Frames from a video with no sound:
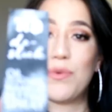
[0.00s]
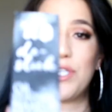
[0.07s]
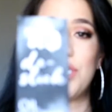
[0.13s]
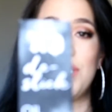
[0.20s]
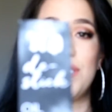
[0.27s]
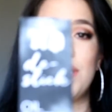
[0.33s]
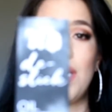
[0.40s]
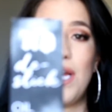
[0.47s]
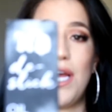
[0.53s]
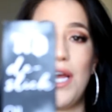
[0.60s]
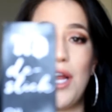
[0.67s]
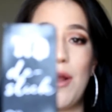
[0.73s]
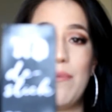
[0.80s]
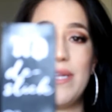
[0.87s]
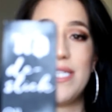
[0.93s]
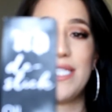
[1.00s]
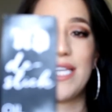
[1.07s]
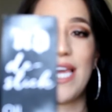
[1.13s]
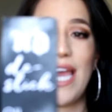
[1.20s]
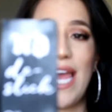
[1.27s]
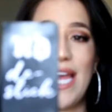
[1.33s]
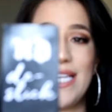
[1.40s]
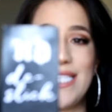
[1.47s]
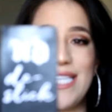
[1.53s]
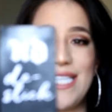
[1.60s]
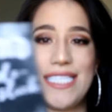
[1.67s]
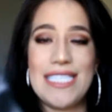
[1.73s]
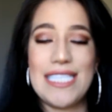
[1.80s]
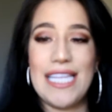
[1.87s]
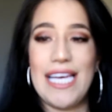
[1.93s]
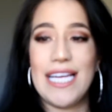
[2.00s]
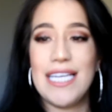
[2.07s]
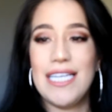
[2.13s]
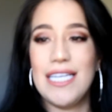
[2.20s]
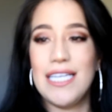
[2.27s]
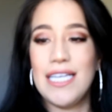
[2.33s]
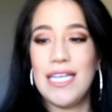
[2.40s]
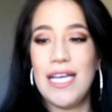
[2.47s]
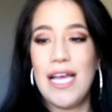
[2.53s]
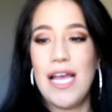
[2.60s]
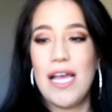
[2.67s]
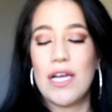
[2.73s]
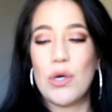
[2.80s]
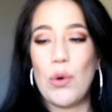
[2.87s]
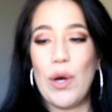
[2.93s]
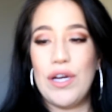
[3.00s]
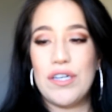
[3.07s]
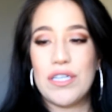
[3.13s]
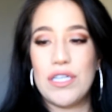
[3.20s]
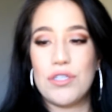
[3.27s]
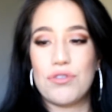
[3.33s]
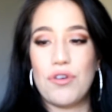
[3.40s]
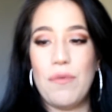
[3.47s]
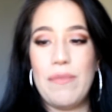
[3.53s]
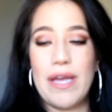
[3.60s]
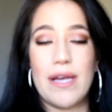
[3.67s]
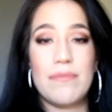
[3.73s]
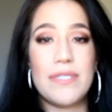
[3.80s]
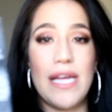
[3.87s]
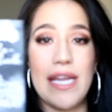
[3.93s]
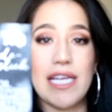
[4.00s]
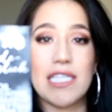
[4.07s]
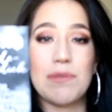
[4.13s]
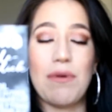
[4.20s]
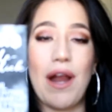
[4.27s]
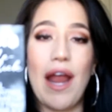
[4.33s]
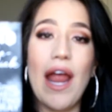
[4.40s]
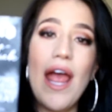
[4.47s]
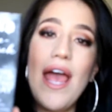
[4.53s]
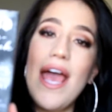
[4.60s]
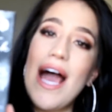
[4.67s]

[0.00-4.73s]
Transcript: which is the Urban Decay De-Slick Oil Control Makeup Setting Spray.